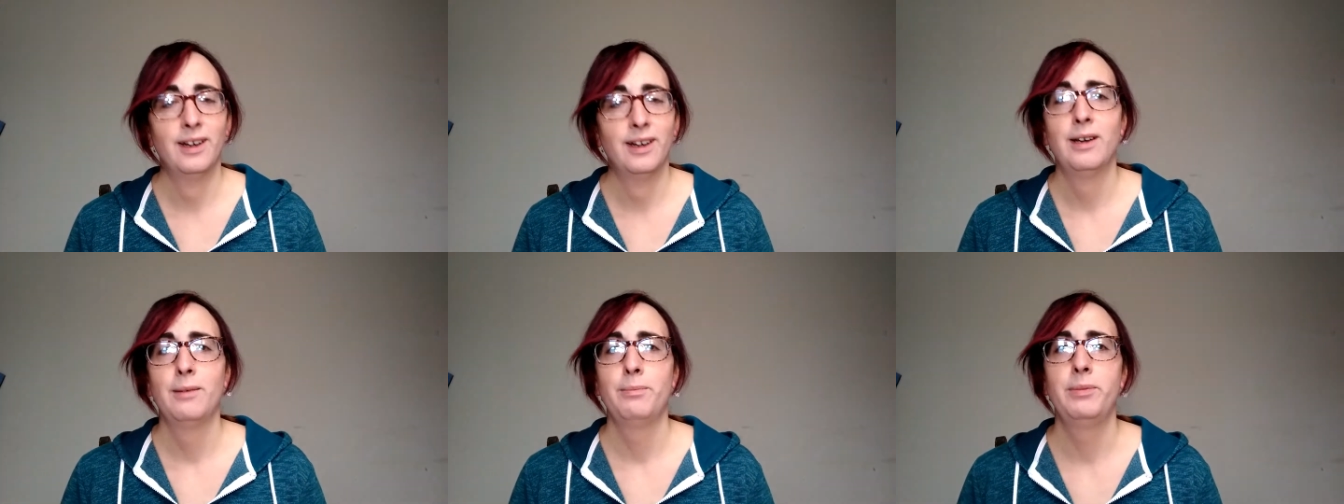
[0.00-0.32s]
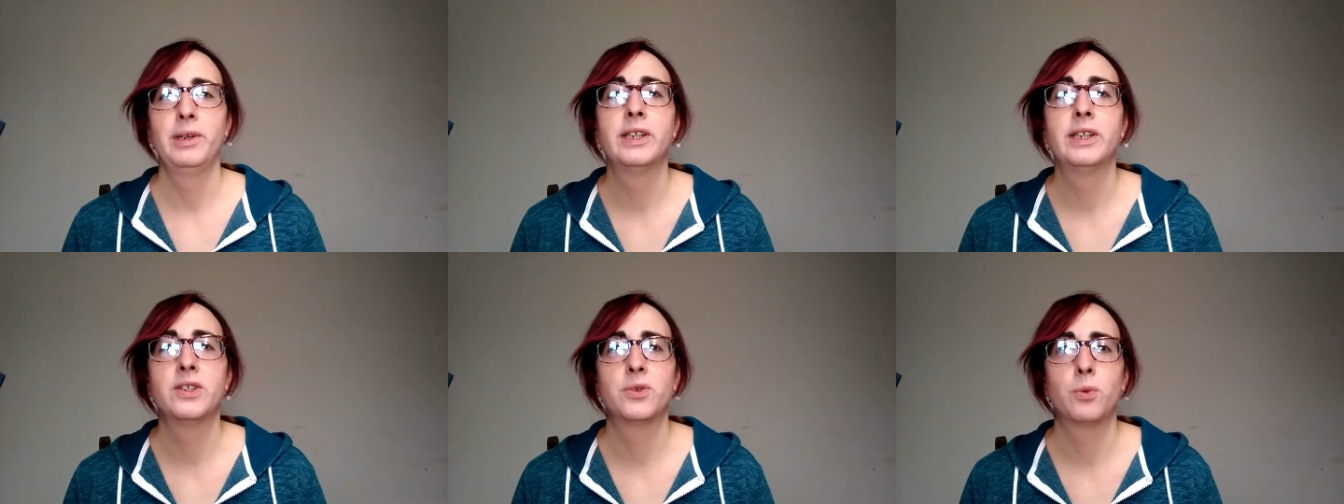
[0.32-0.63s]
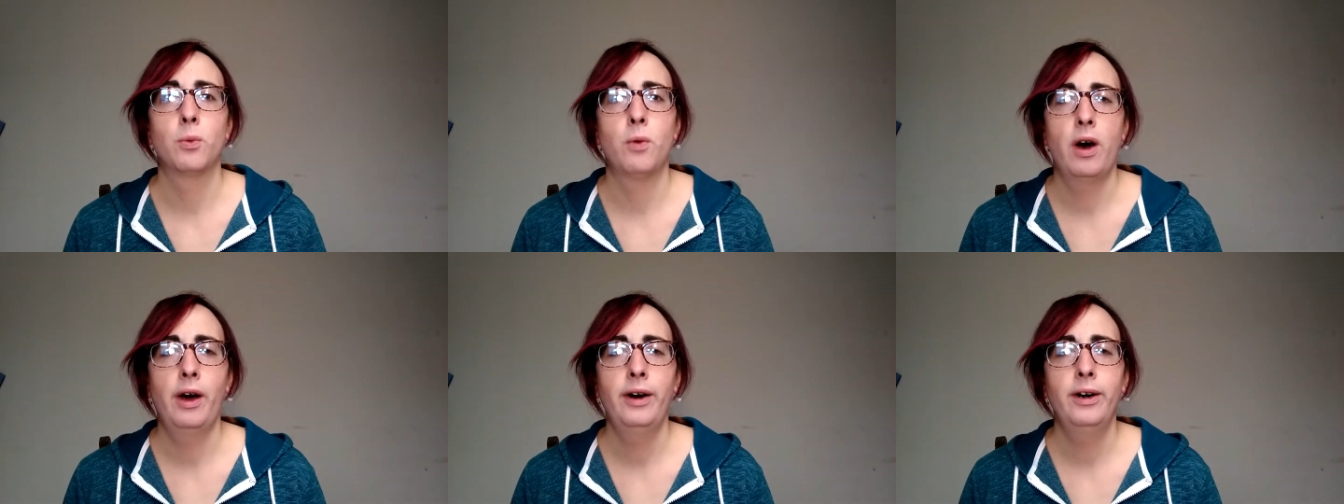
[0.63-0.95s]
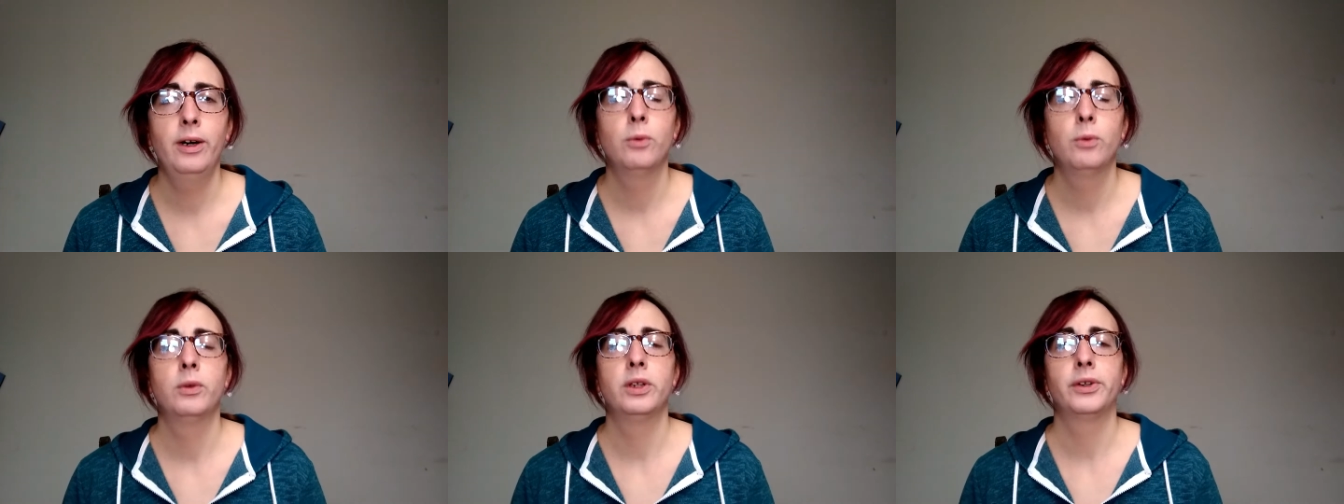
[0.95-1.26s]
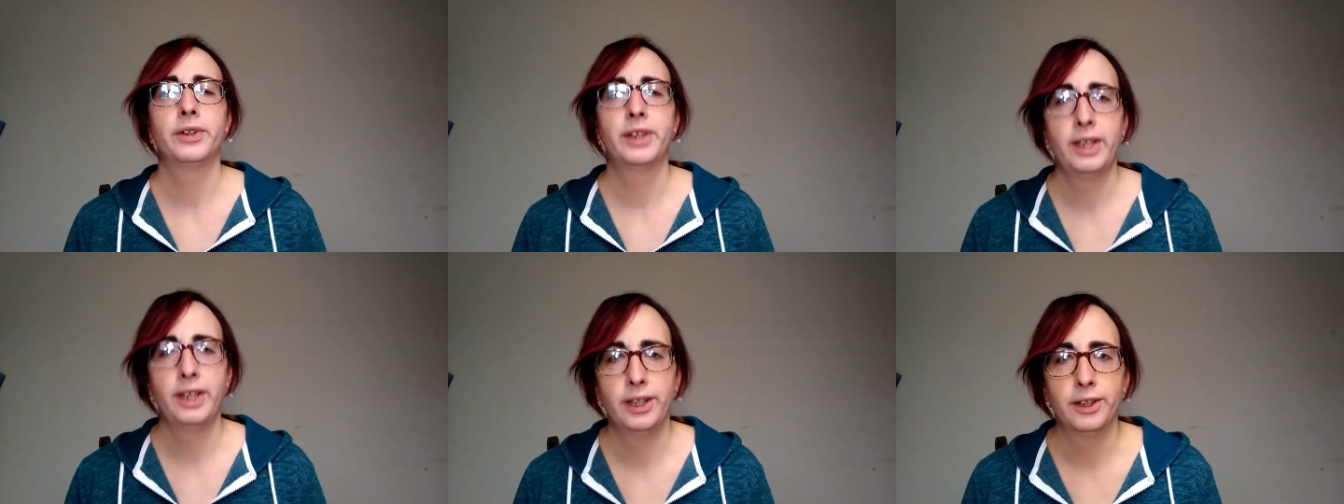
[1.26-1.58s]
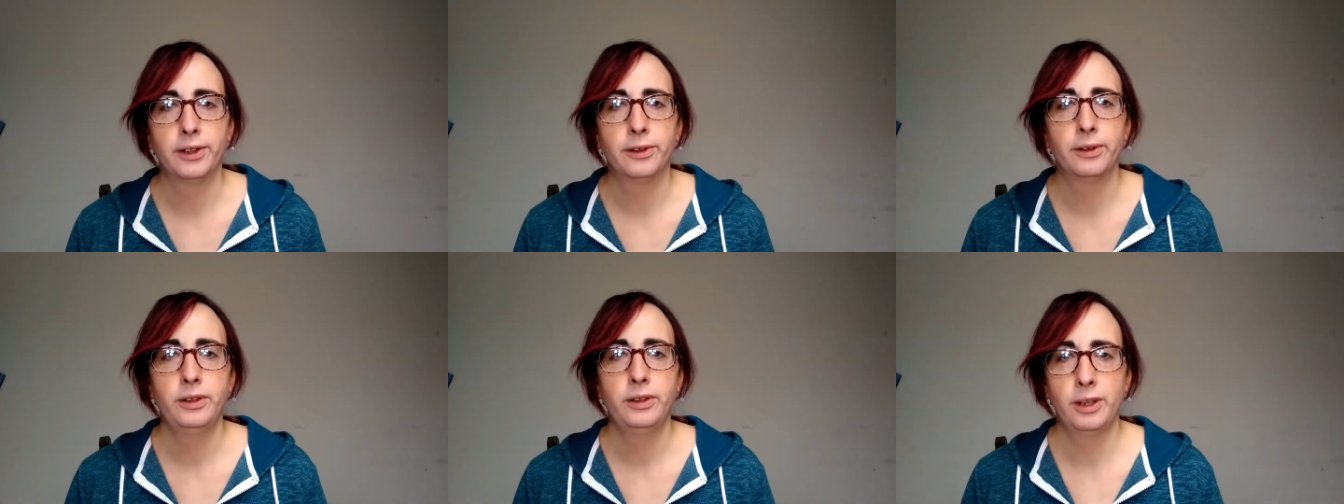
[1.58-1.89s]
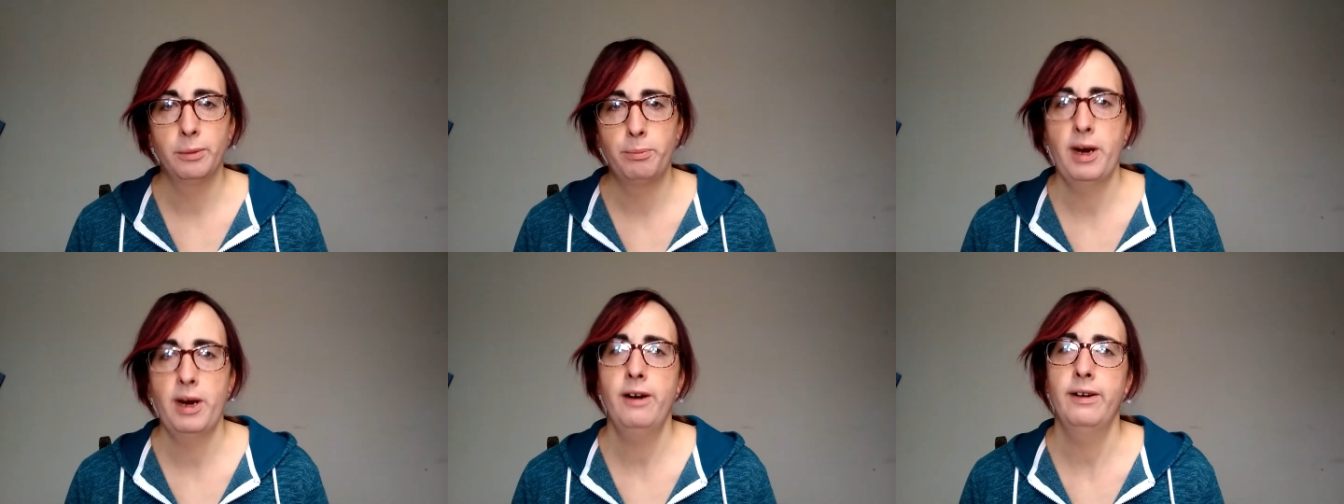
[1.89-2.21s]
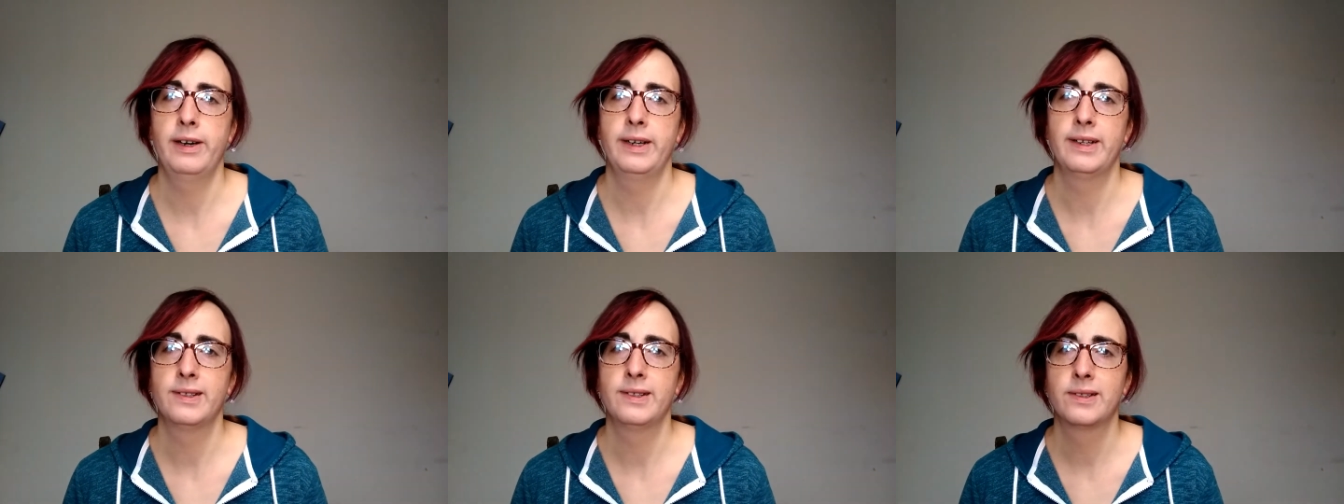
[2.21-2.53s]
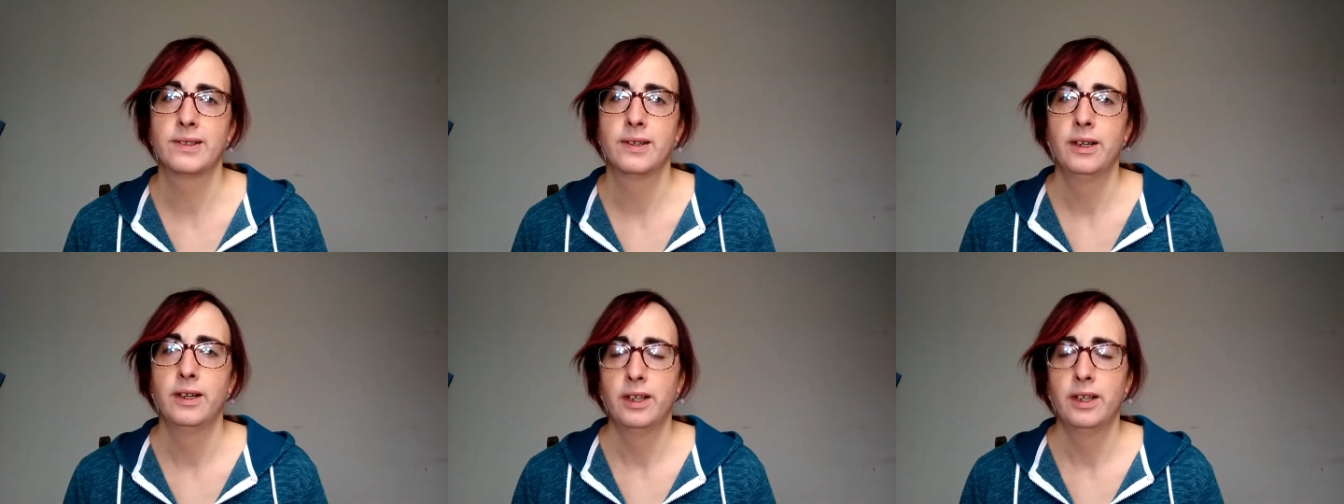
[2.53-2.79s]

because water will kill your bearings.